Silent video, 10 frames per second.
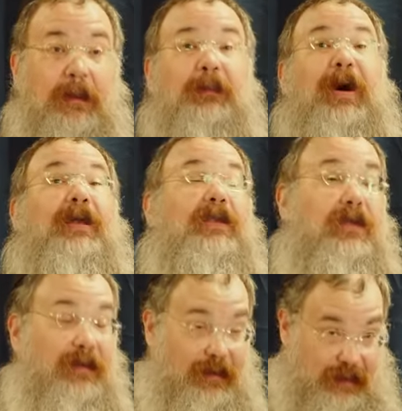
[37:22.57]
but
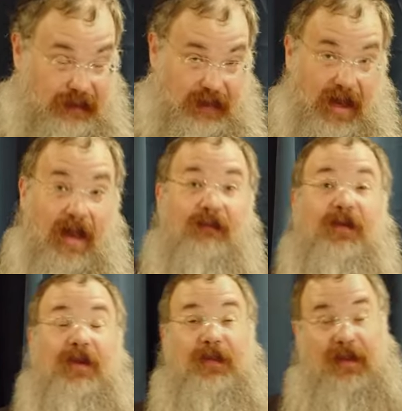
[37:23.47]

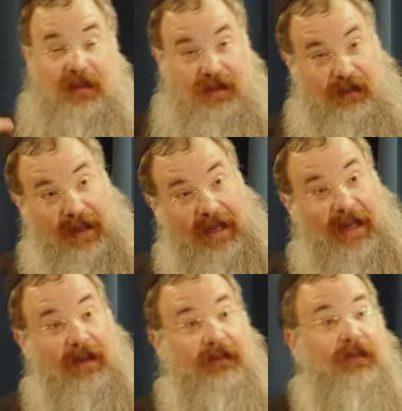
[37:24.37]
everything that you
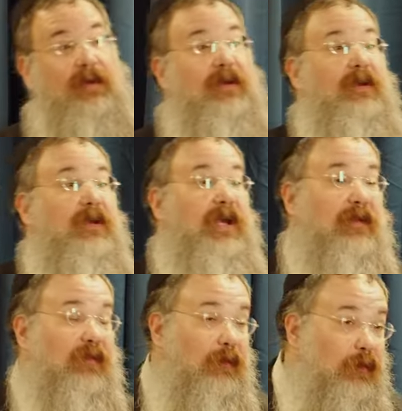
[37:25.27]
have
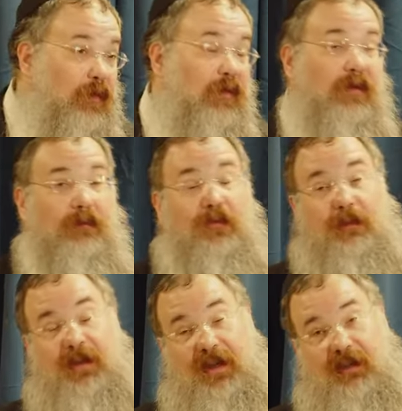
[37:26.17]
gets more and more
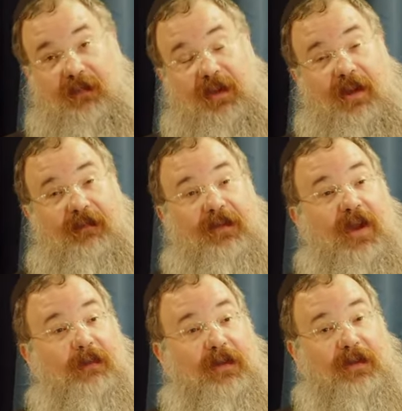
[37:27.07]
meaningful every
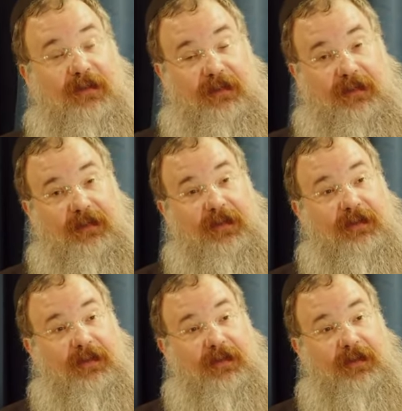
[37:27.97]
time you listen to
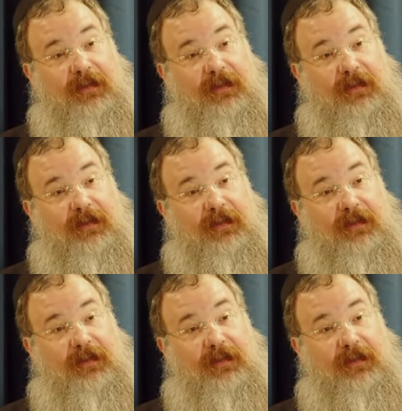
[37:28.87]
it